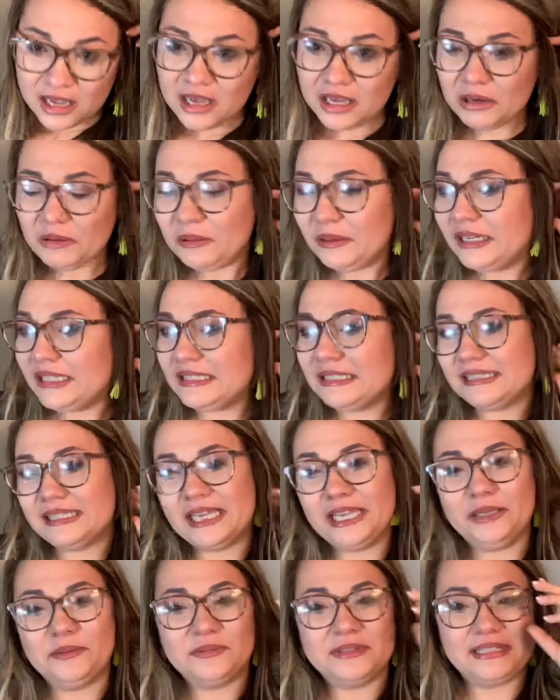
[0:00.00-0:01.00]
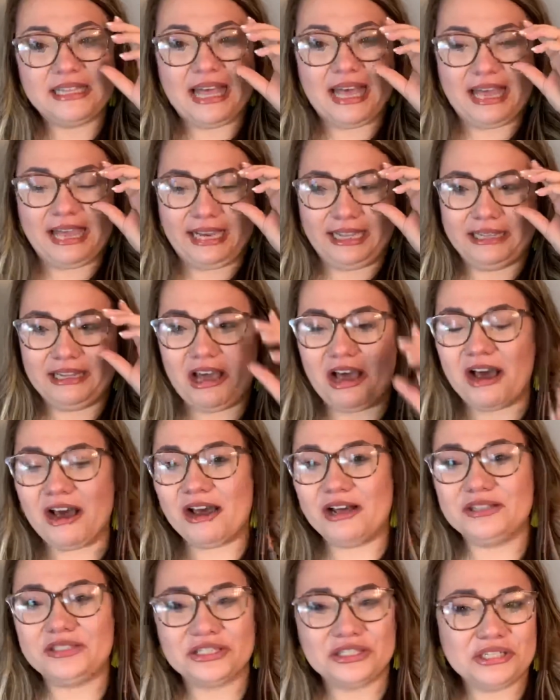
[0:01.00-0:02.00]
When it seems like the
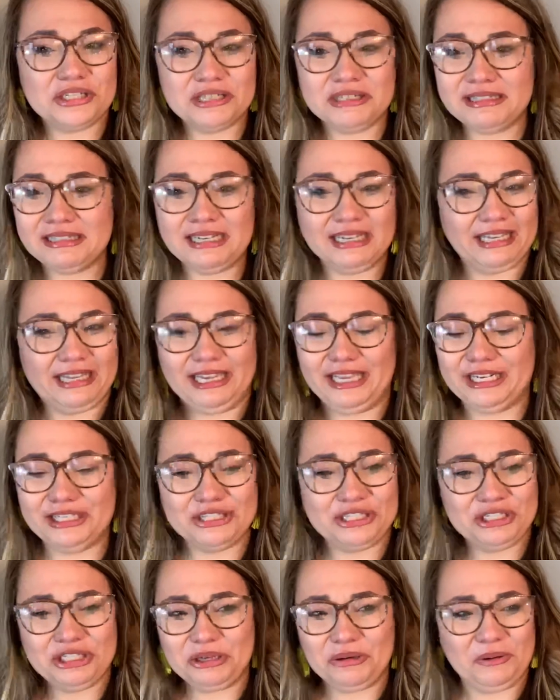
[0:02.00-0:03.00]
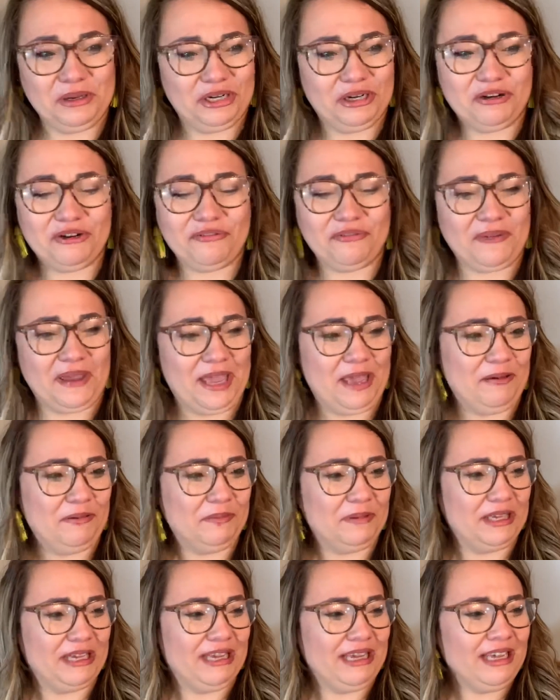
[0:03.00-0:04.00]
odds are just against you and your
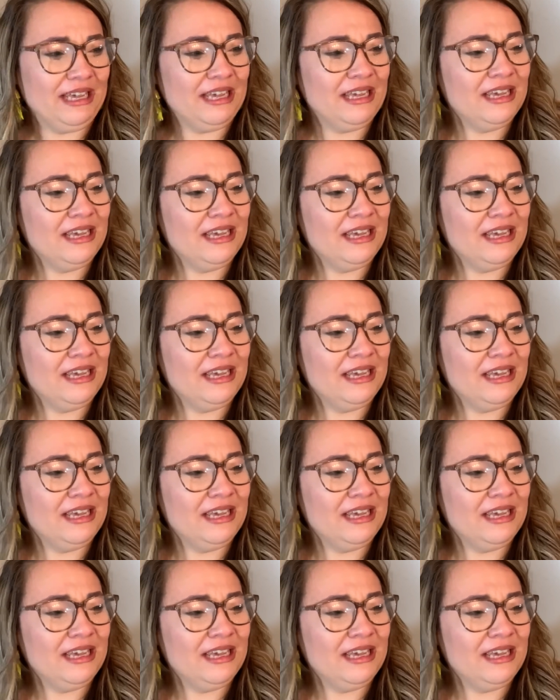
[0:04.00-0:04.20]
family.